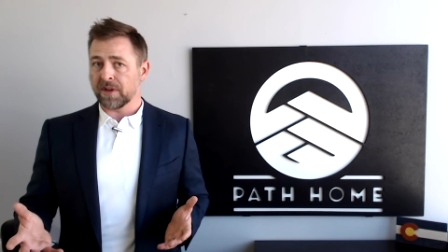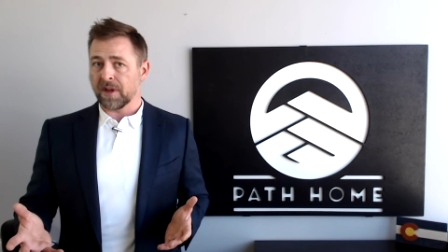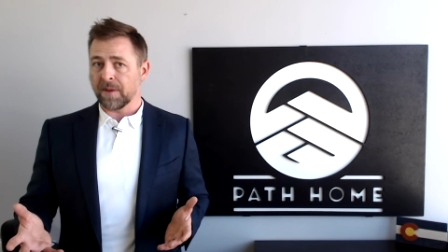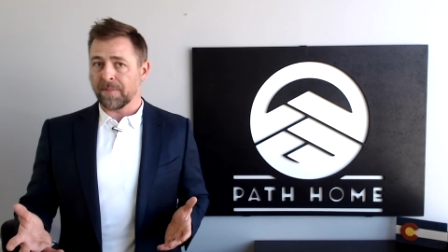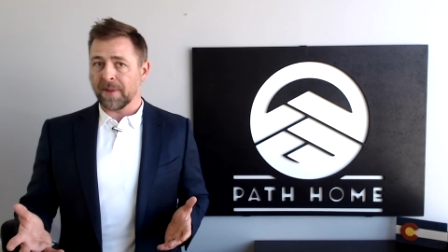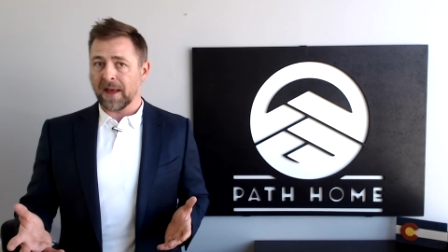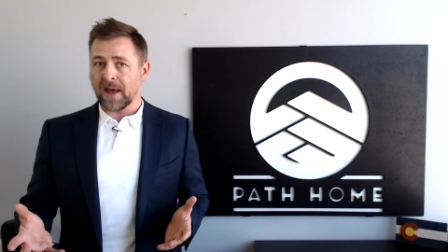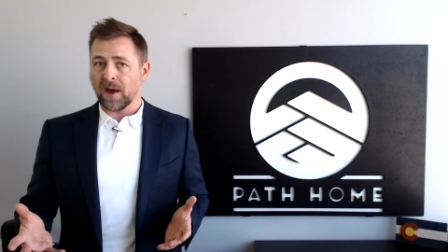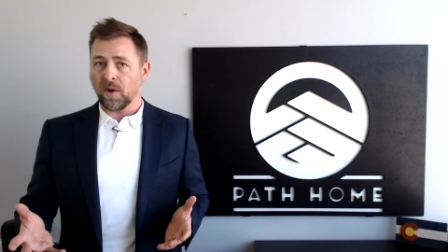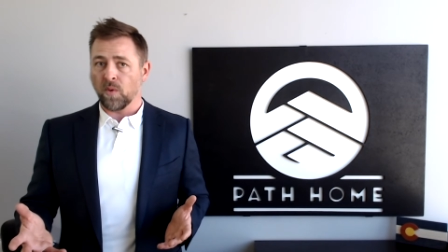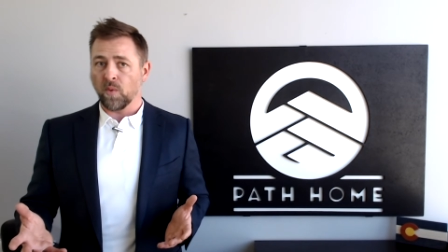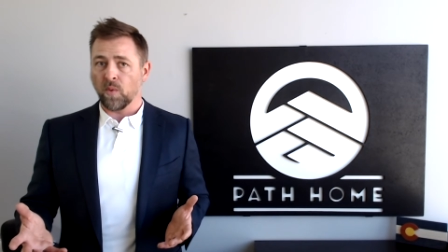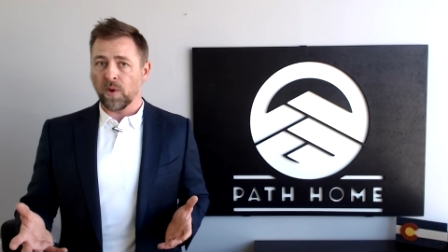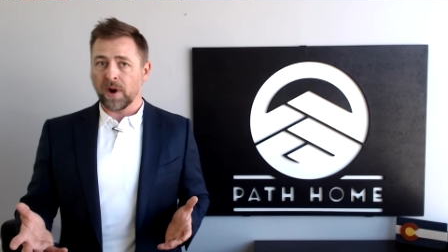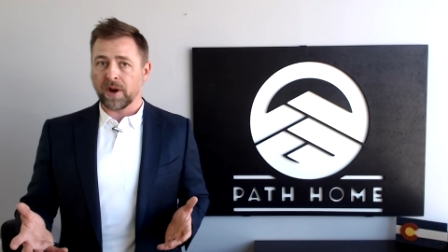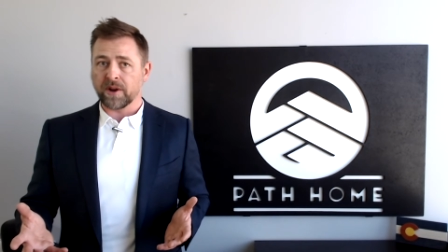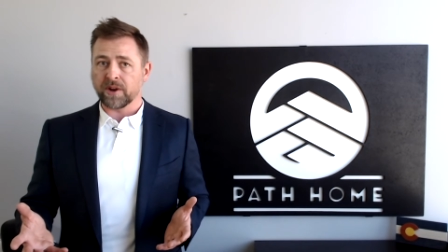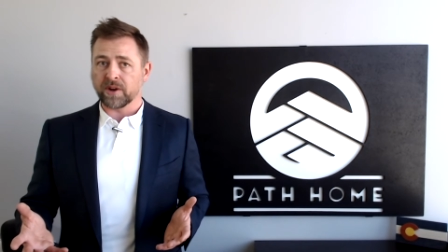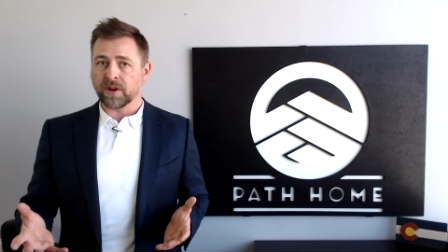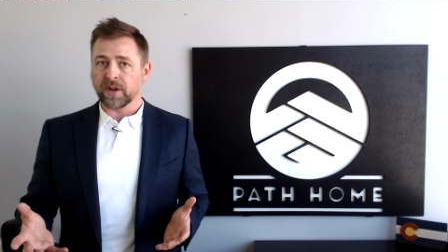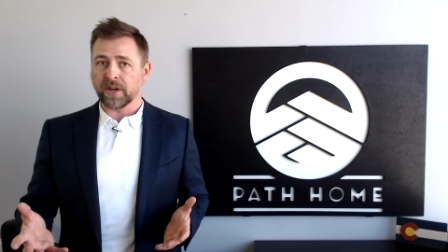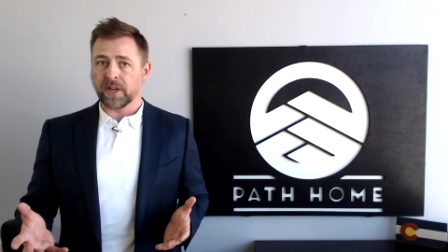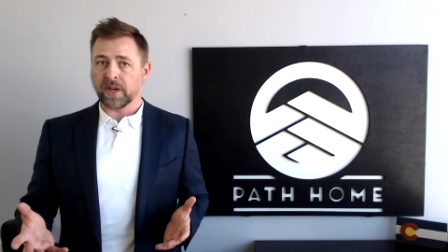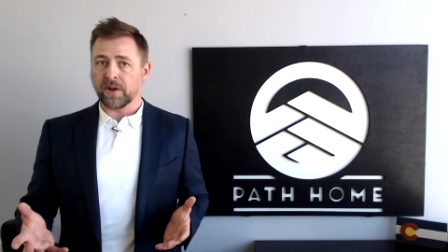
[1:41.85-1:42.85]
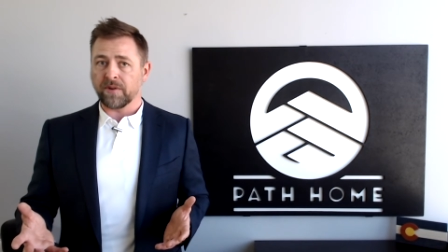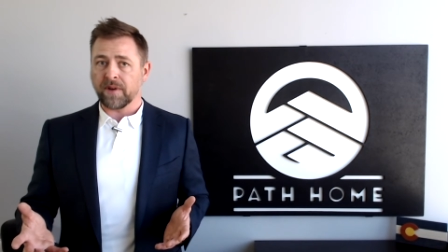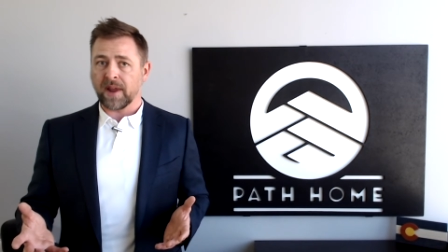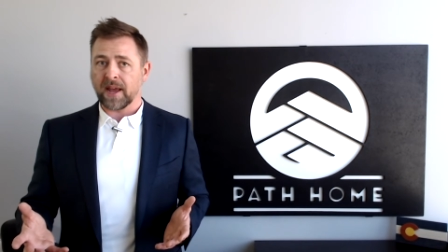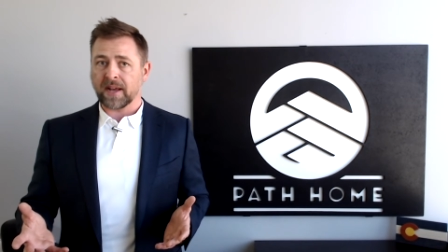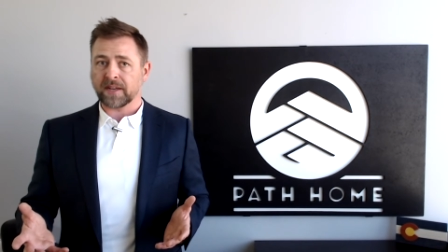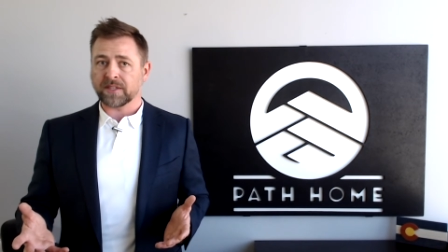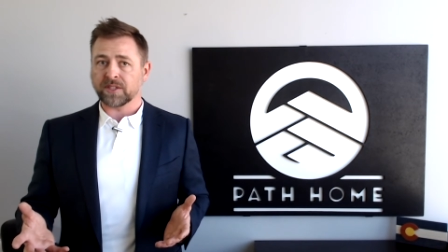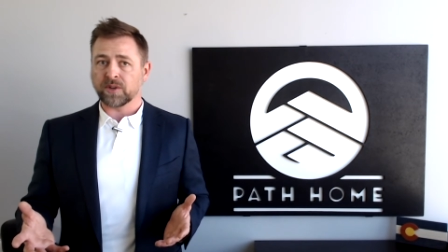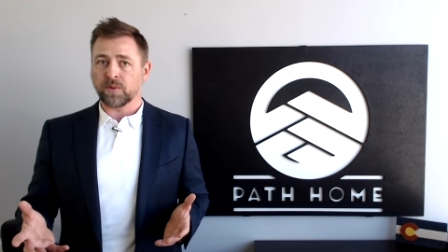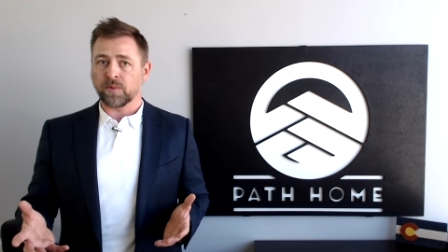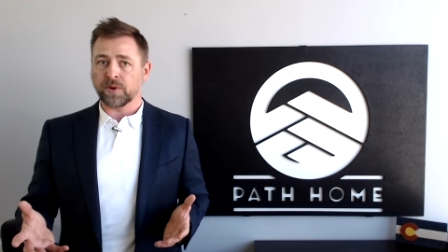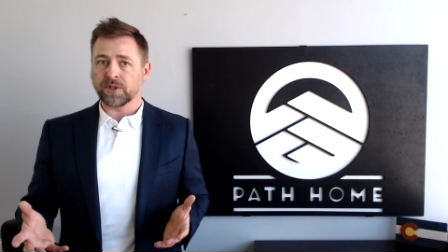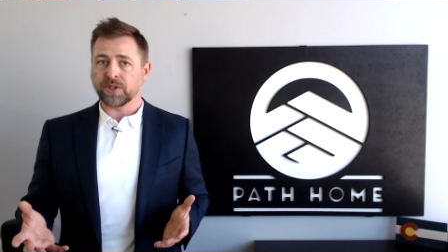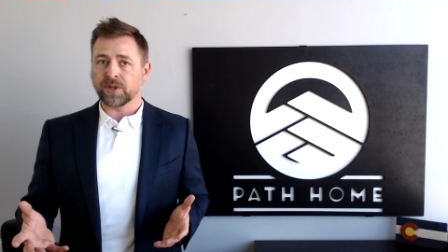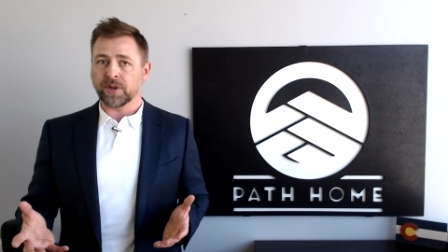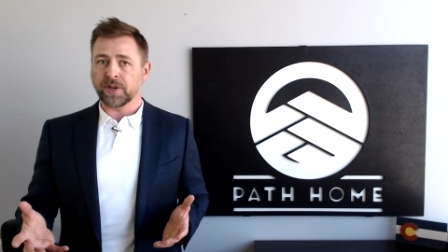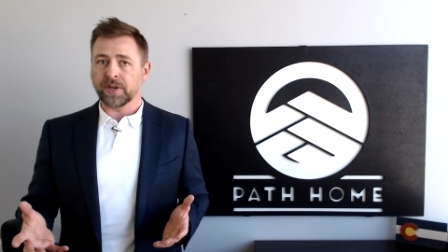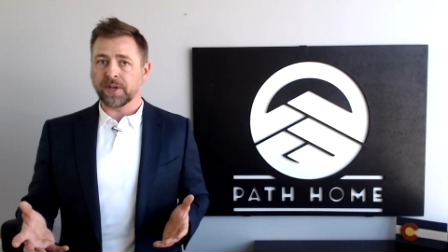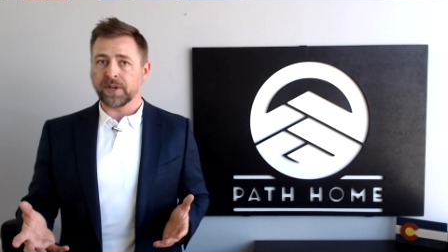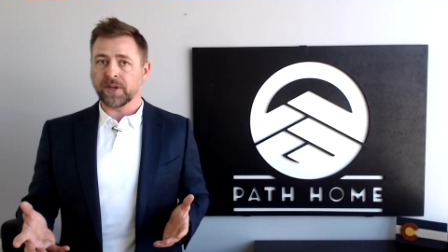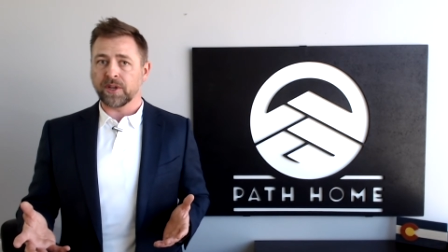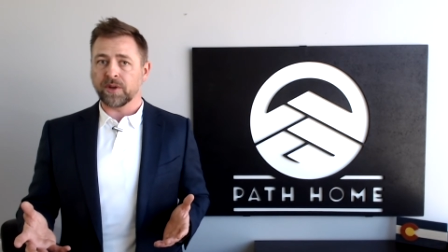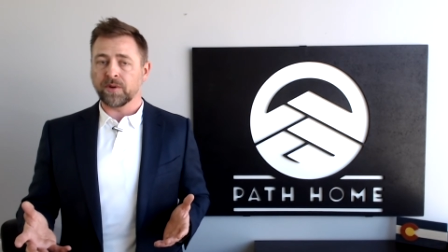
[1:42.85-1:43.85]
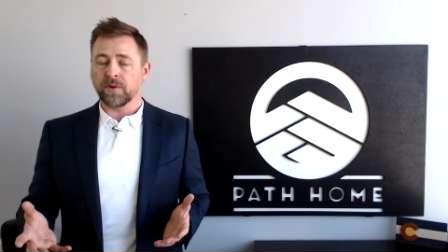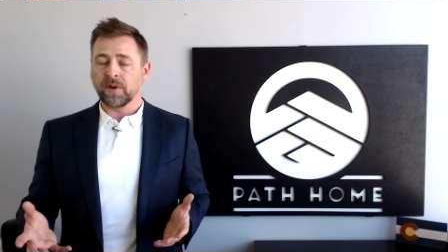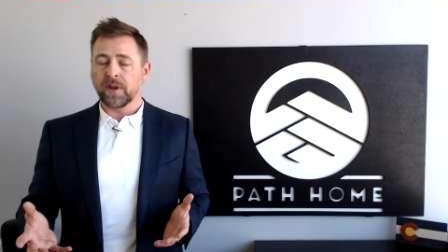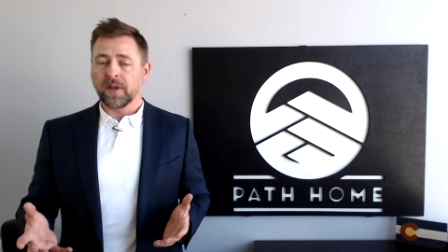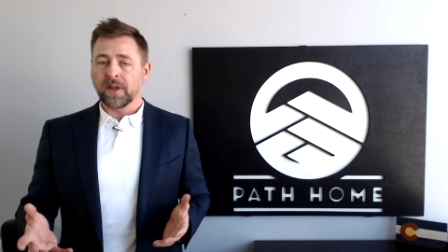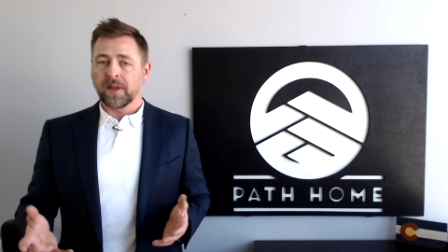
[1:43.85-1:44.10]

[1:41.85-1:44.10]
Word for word: about where you're going to go next or what you're going to do,